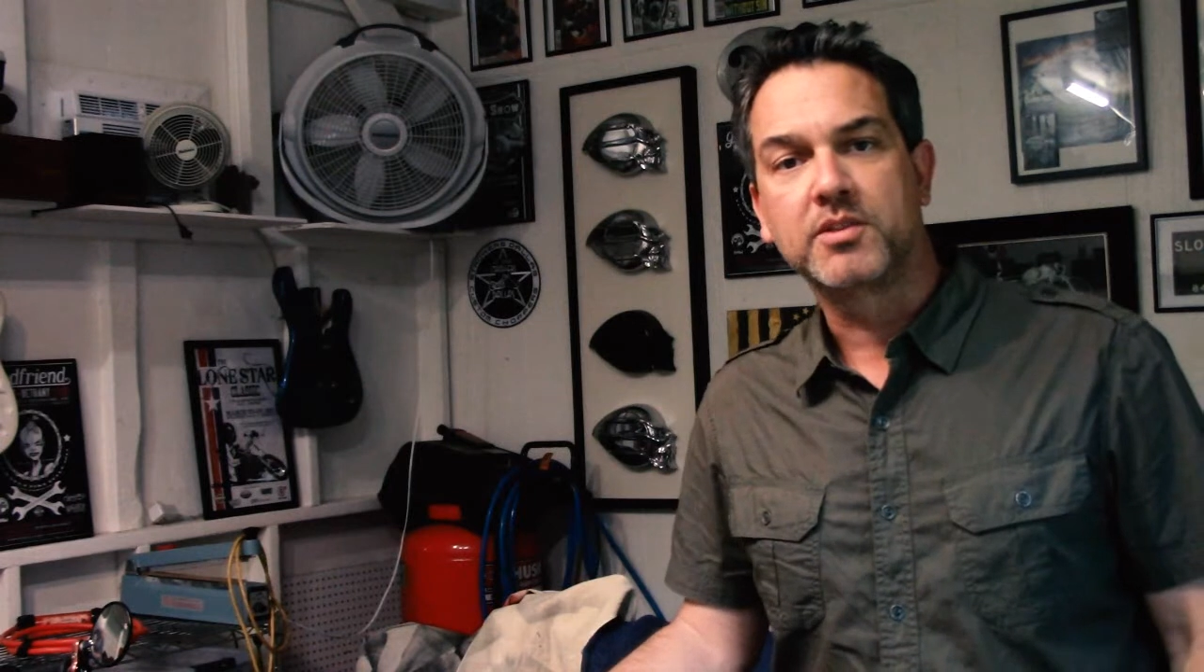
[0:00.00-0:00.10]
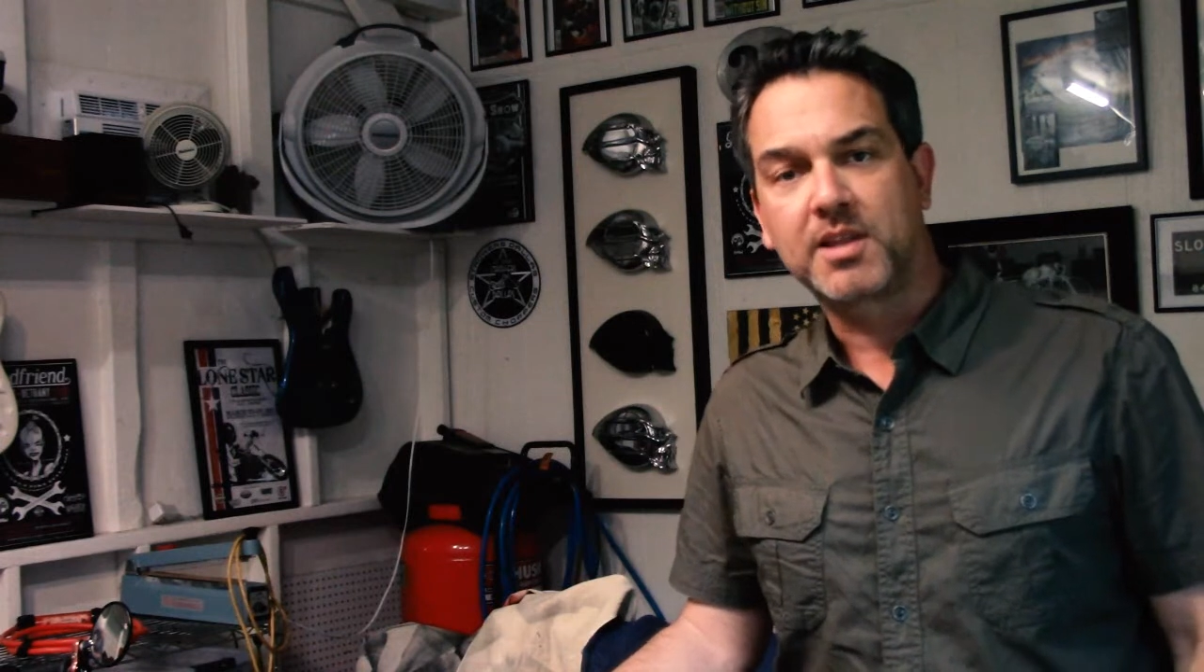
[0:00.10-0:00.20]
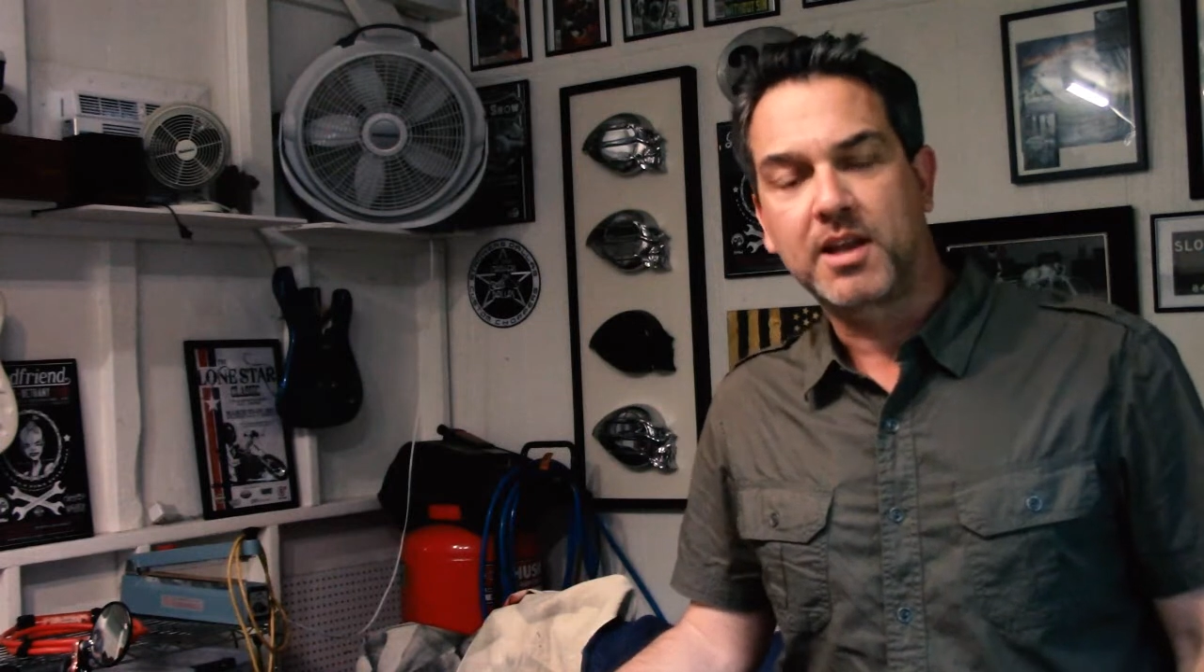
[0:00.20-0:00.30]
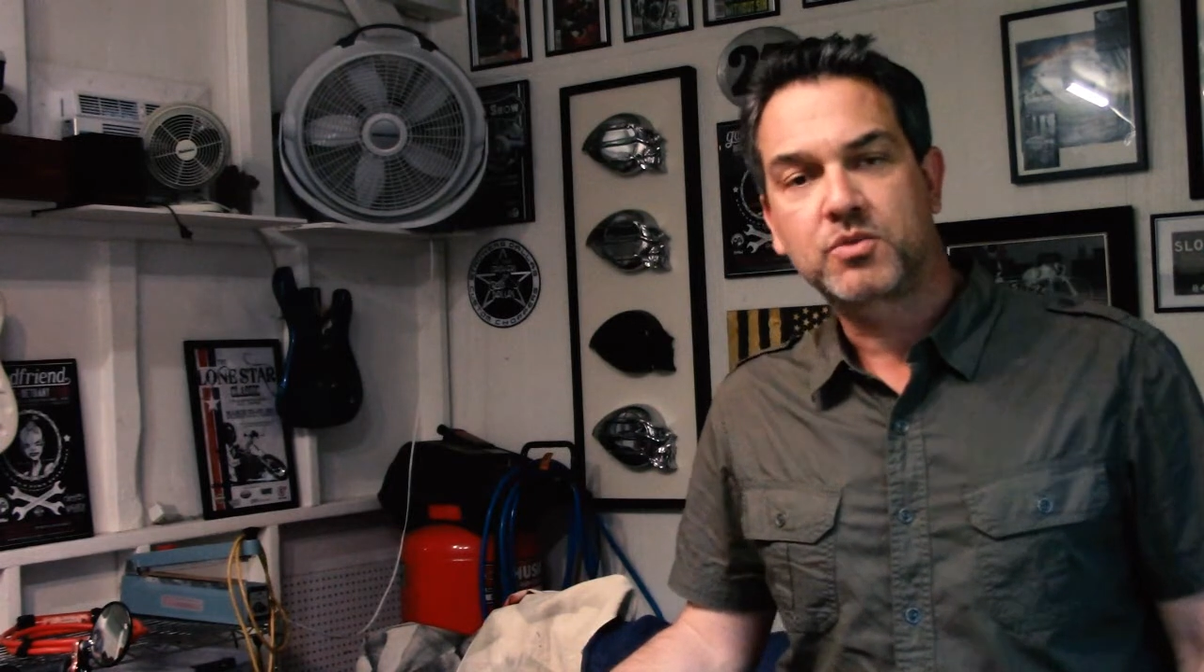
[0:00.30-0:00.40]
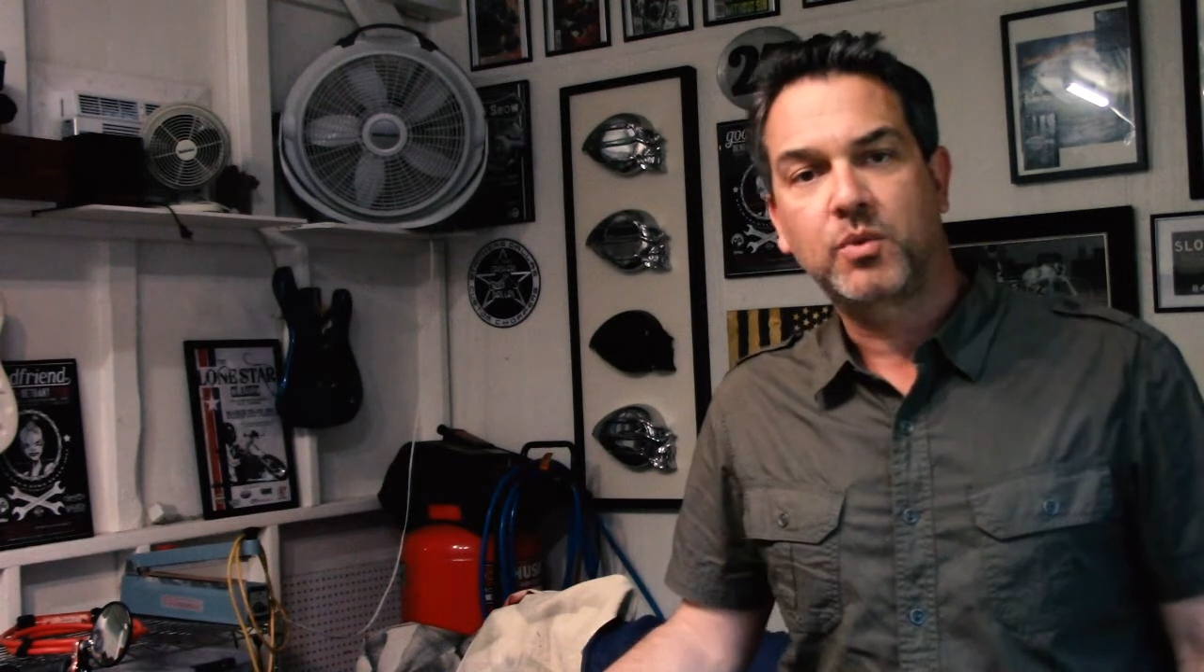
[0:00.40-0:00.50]

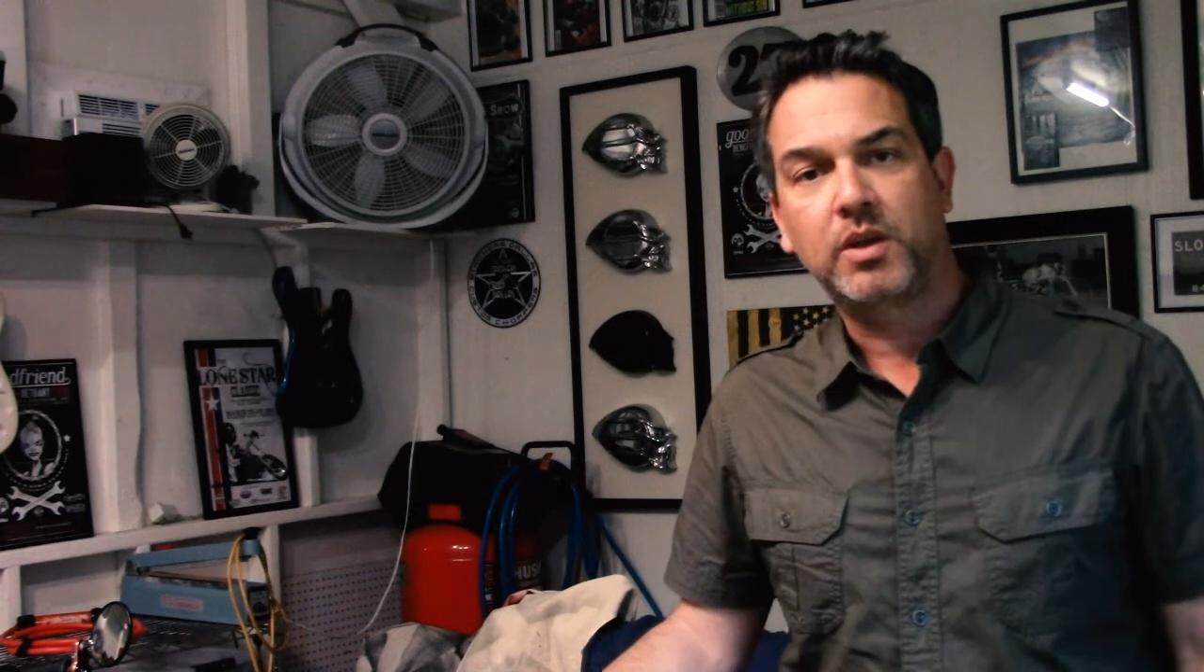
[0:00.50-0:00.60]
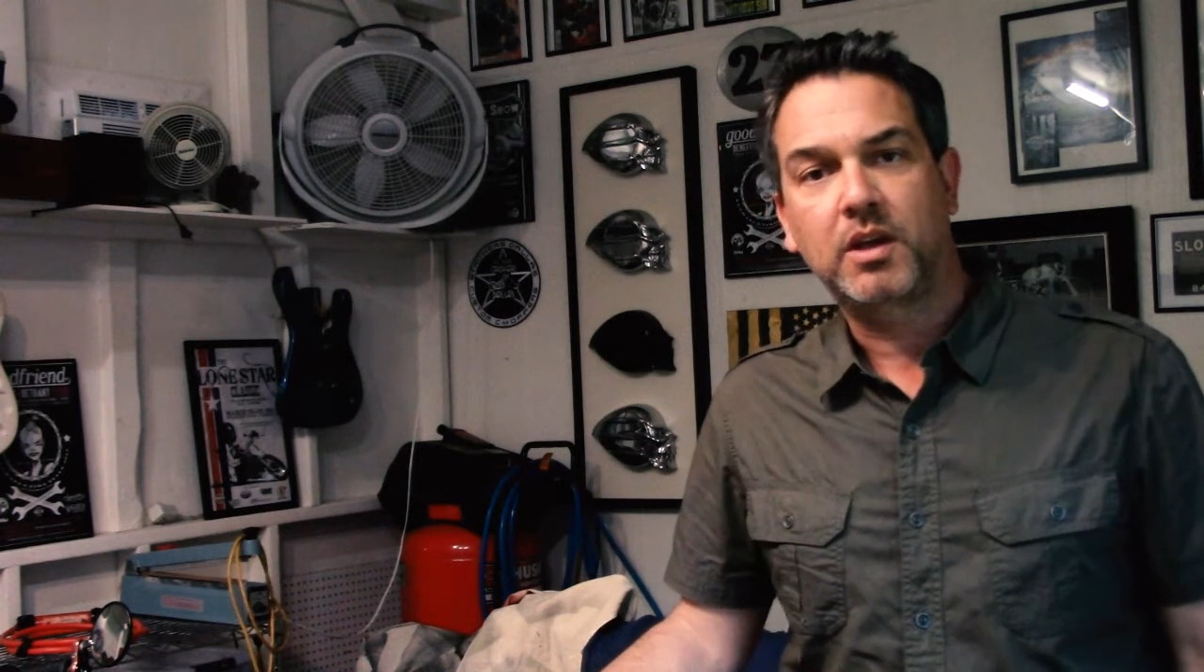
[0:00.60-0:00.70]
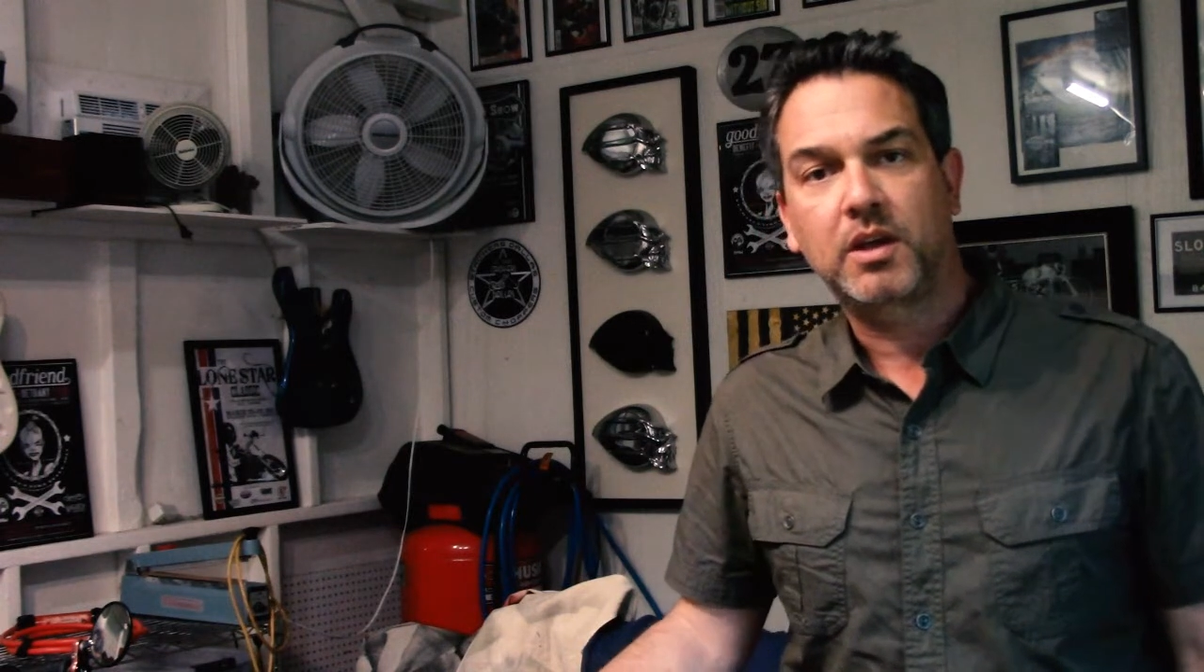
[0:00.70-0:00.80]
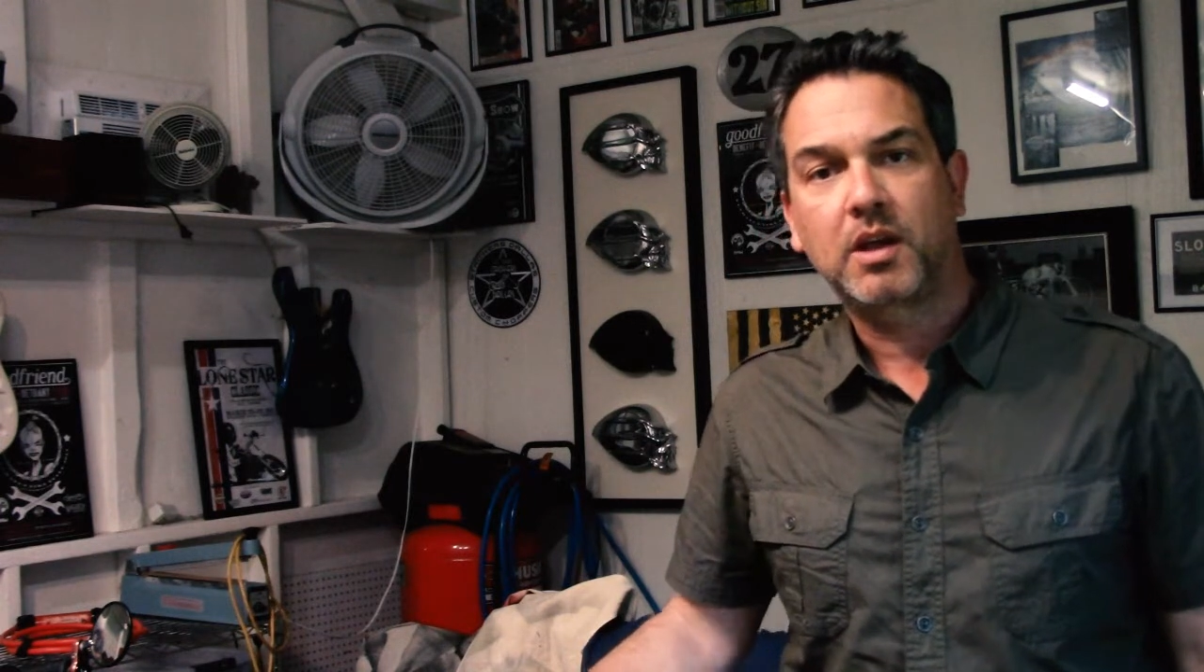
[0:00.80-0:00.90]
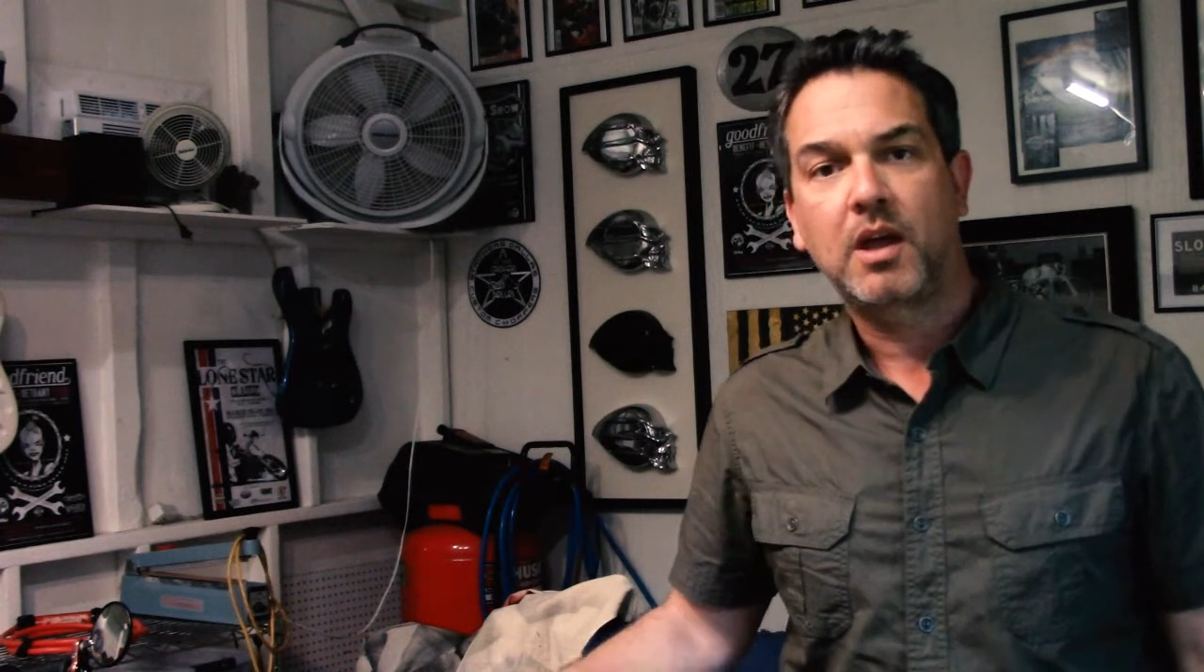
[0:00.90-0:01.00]
last week